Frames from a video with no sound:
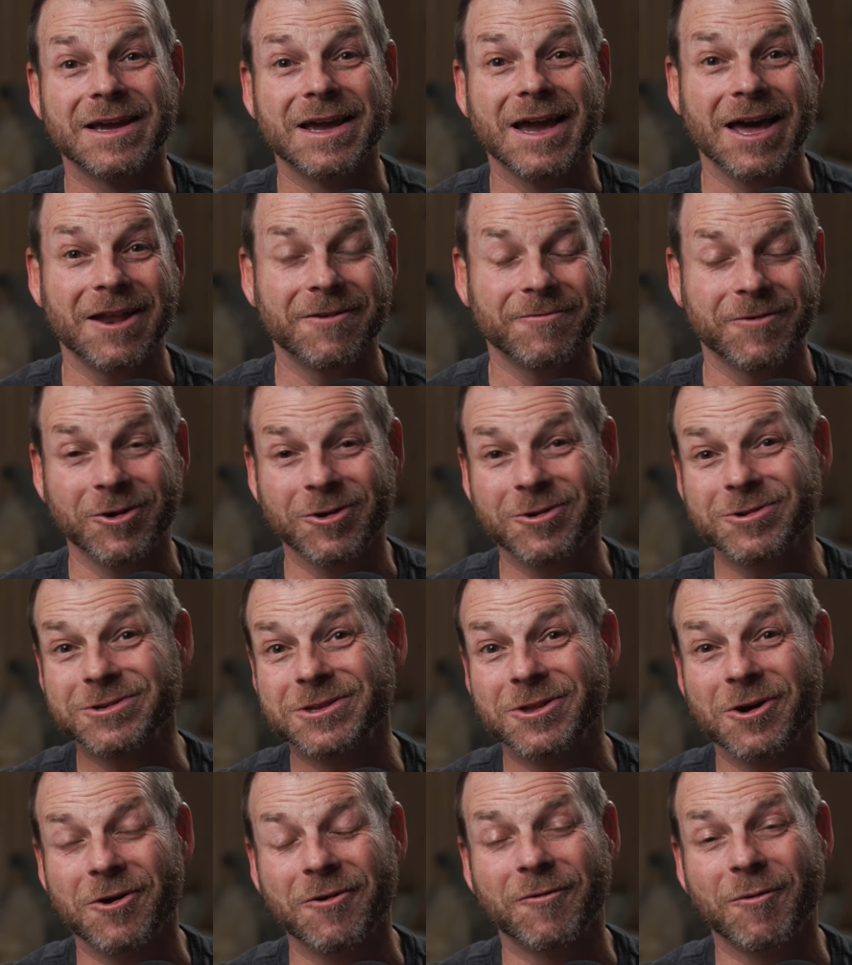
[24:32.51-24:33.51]
And if you're
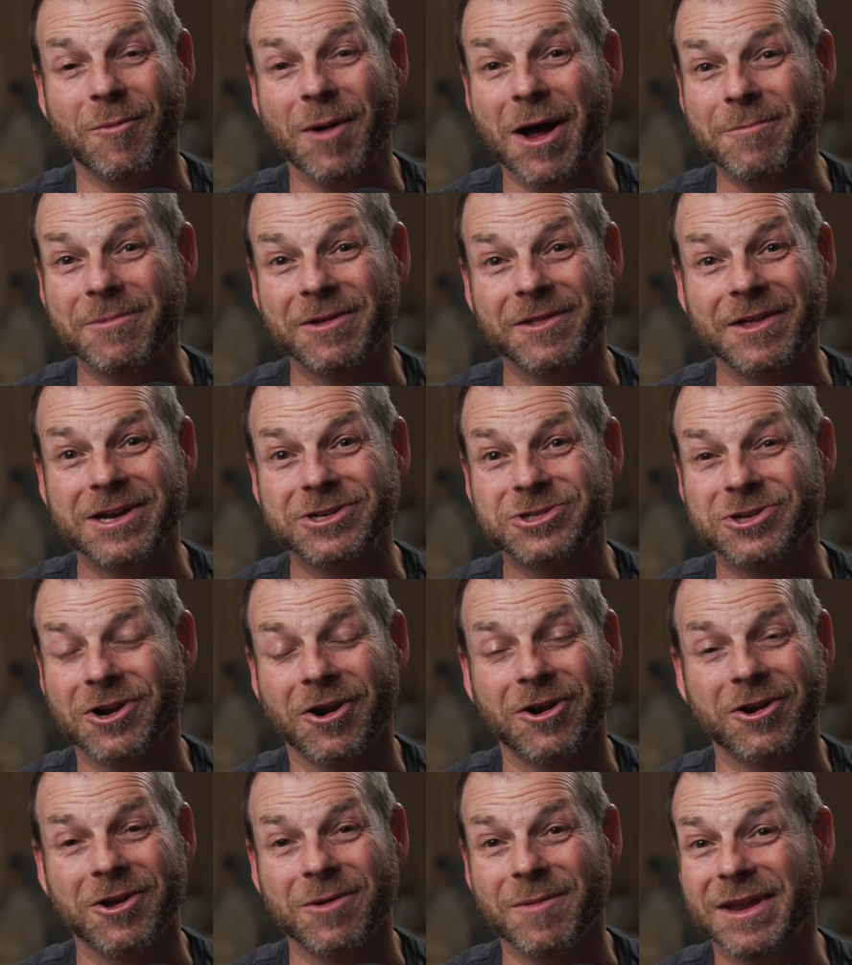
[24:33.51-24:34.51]
using the overpopulation
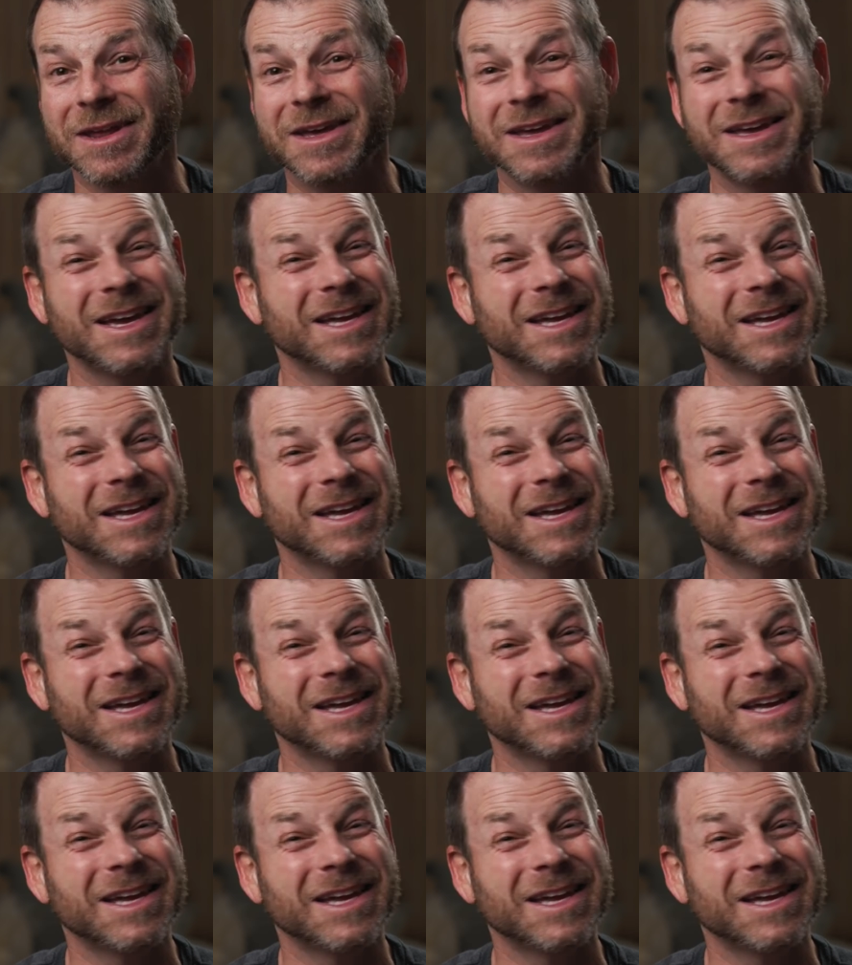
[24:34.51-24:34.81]
argument,